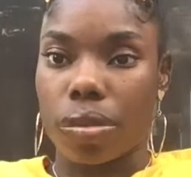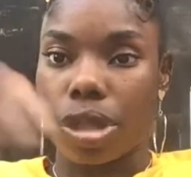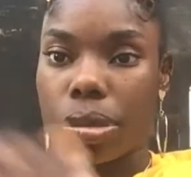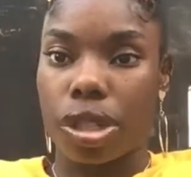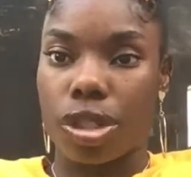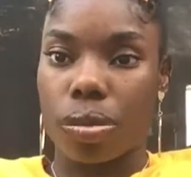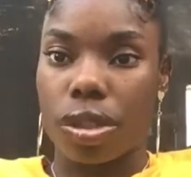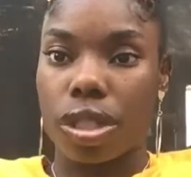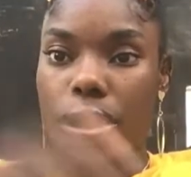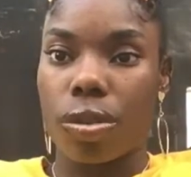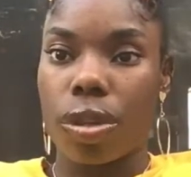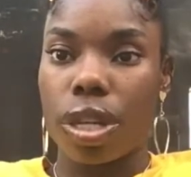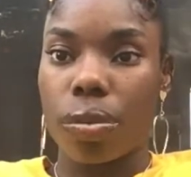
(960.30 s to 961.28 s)
which picture was
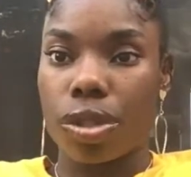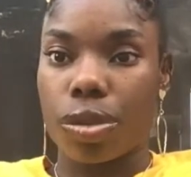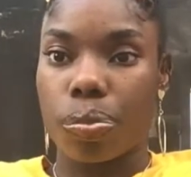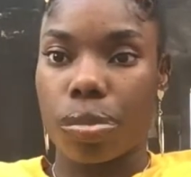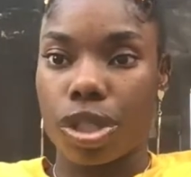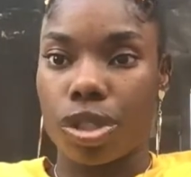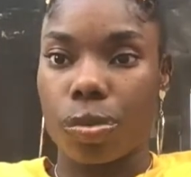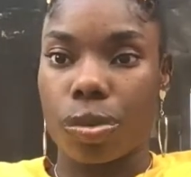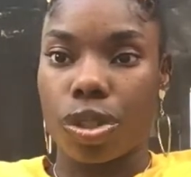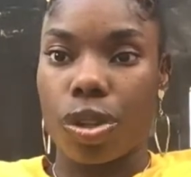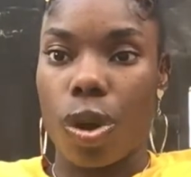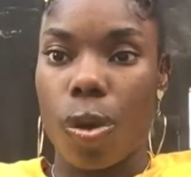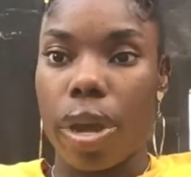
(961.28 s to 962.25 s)
going, which picture was
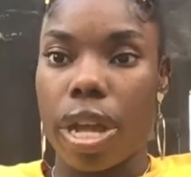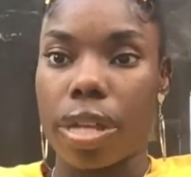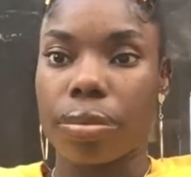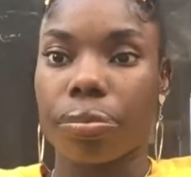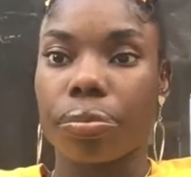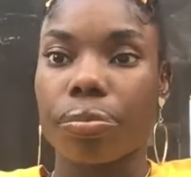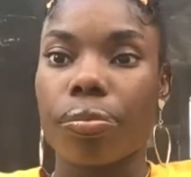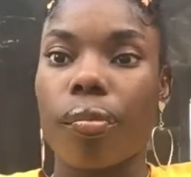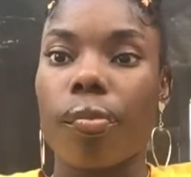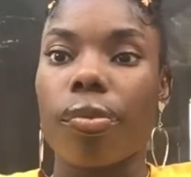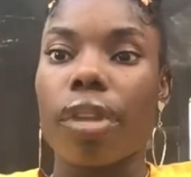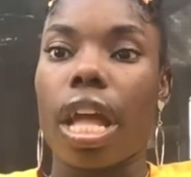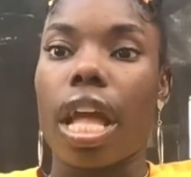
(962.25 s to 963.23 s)
going.
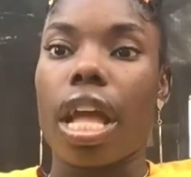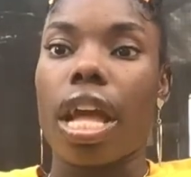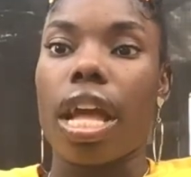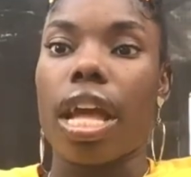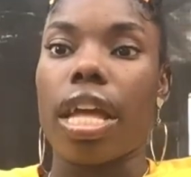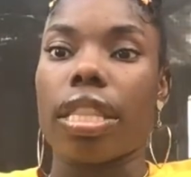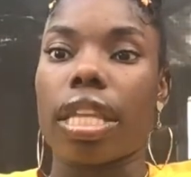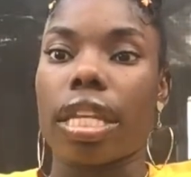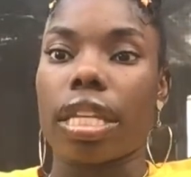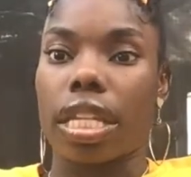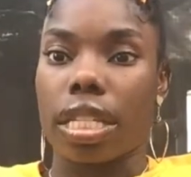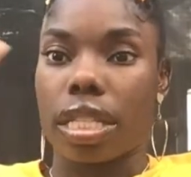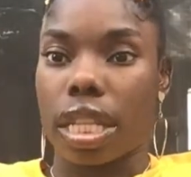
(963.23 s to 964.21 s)
And
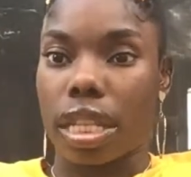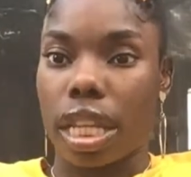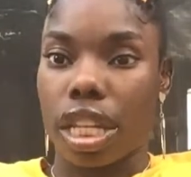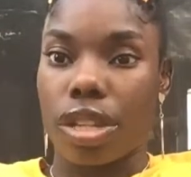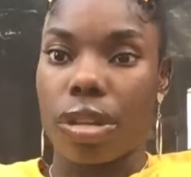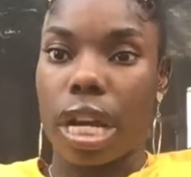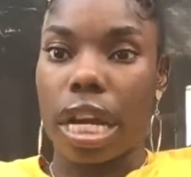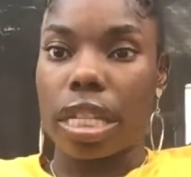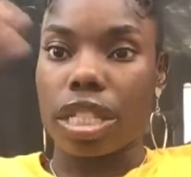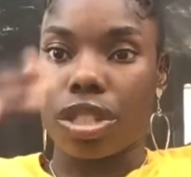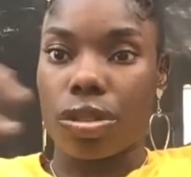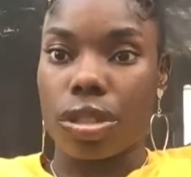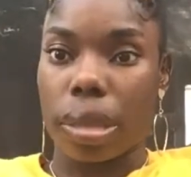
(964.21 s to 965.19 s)
then they said, Thank you guys,
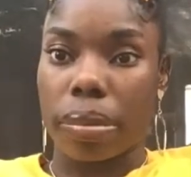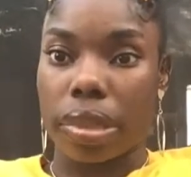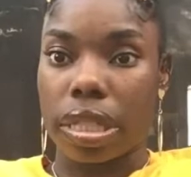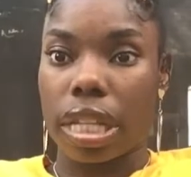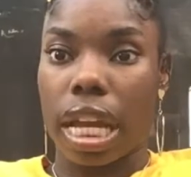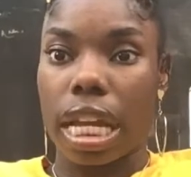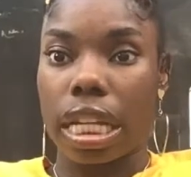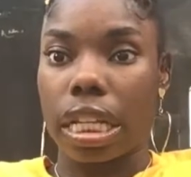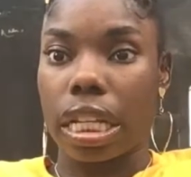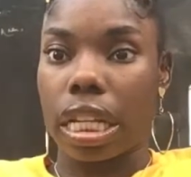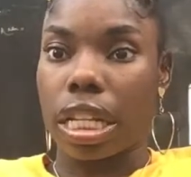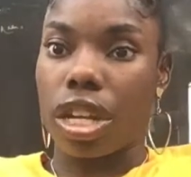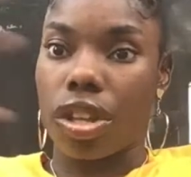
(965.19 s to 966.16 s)
and you stepped aside. And
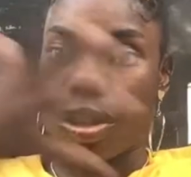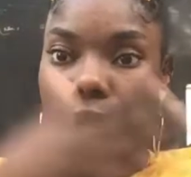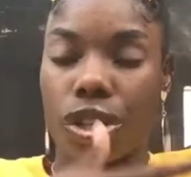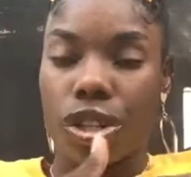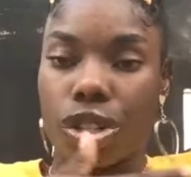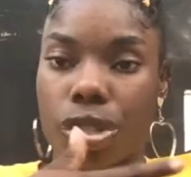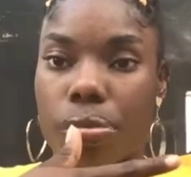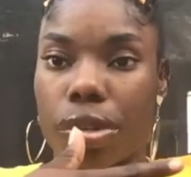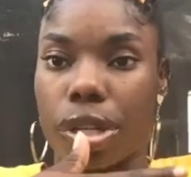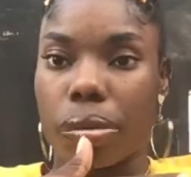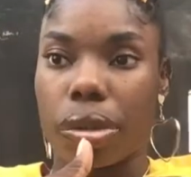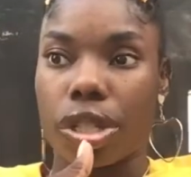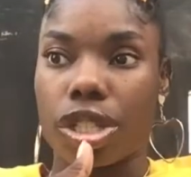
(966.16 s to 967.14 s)
then the other girl
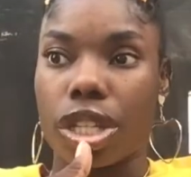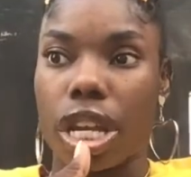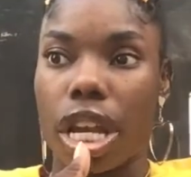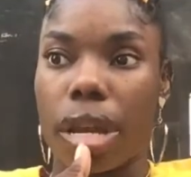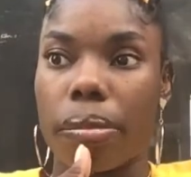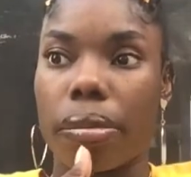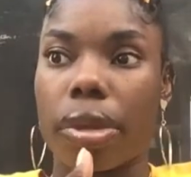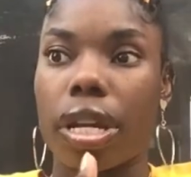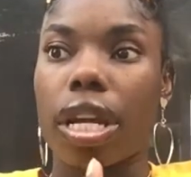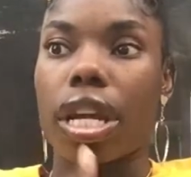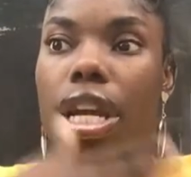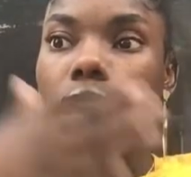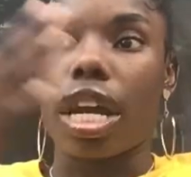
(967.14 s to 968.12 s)
pretty much came
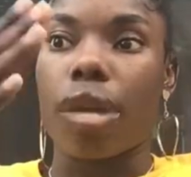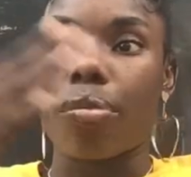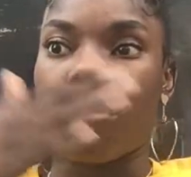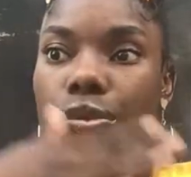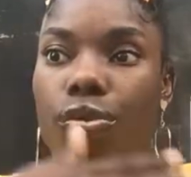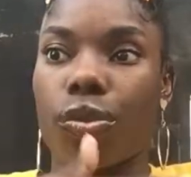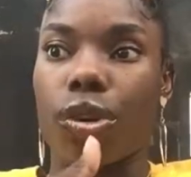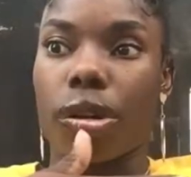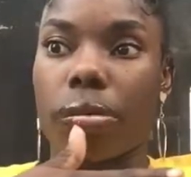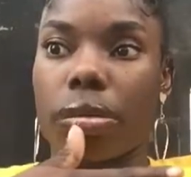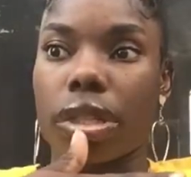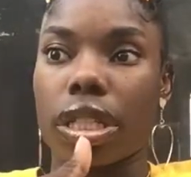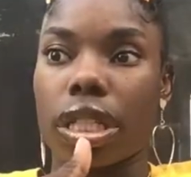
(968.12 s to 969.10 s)
and
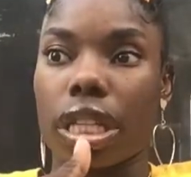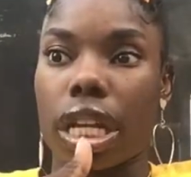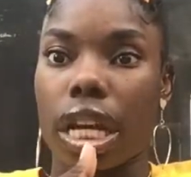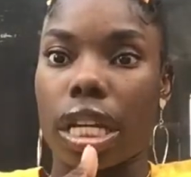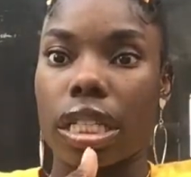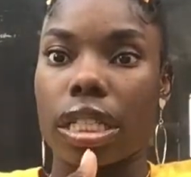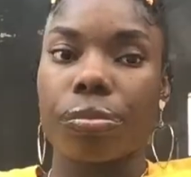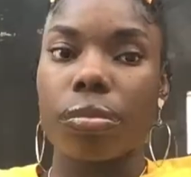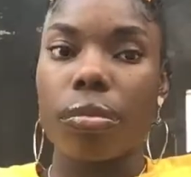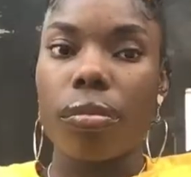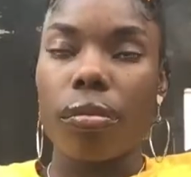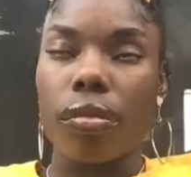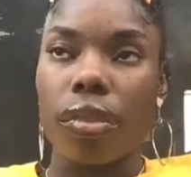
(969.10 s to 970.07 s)
performed next.
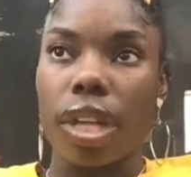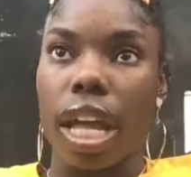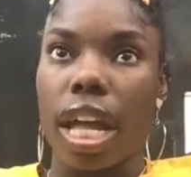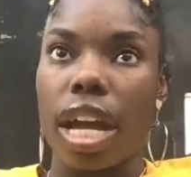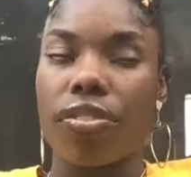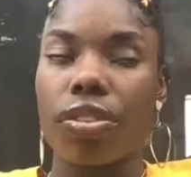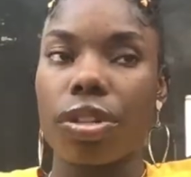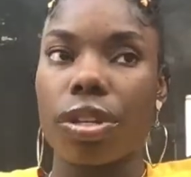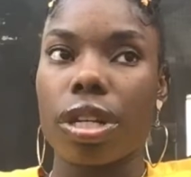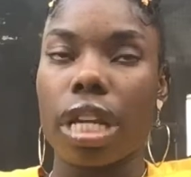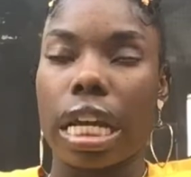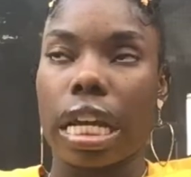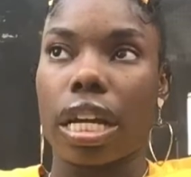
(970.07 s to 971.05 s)
After,
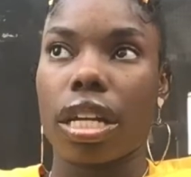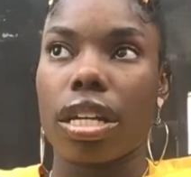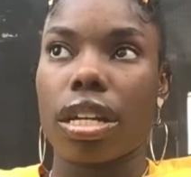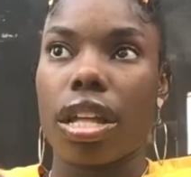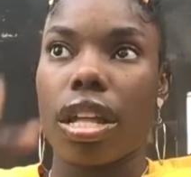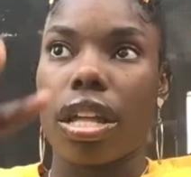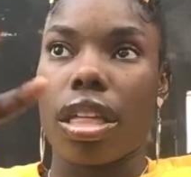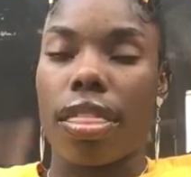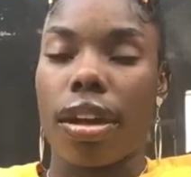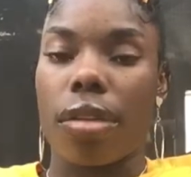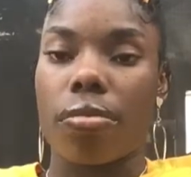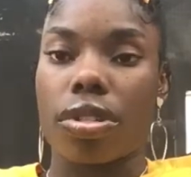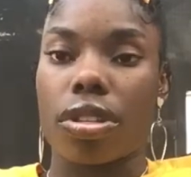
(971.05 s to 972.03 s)
like,
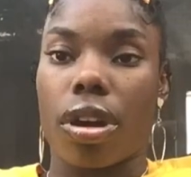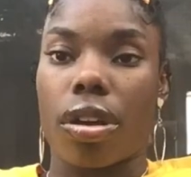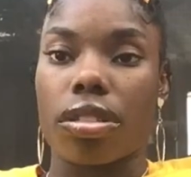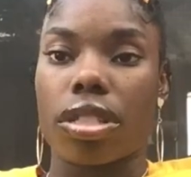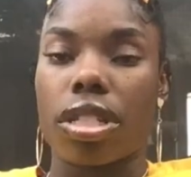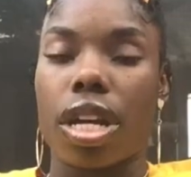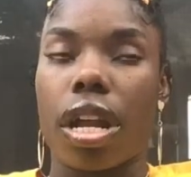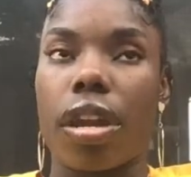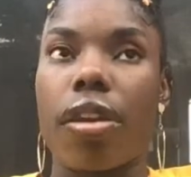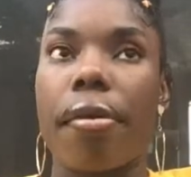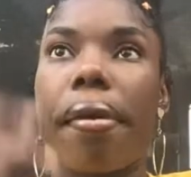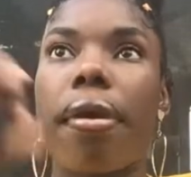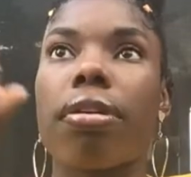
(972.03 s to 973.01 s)
that was all
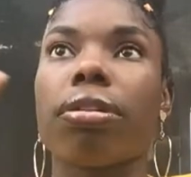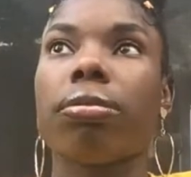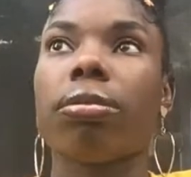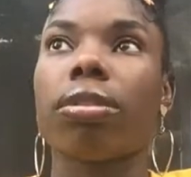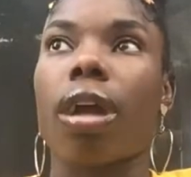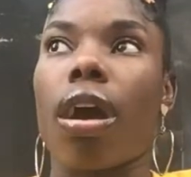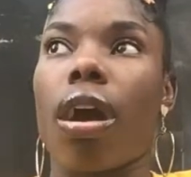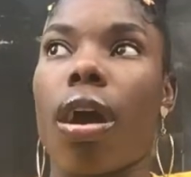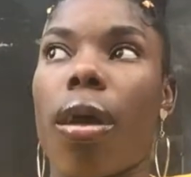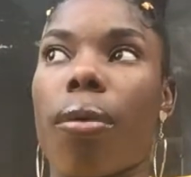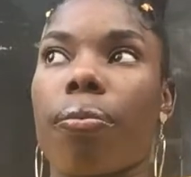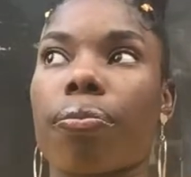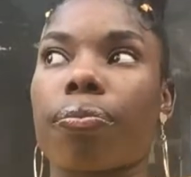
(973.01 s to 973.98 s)
done,
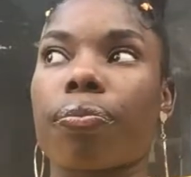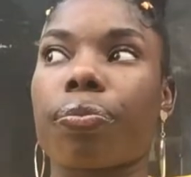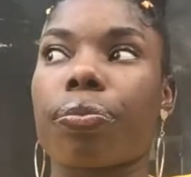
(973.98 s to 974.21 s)
um,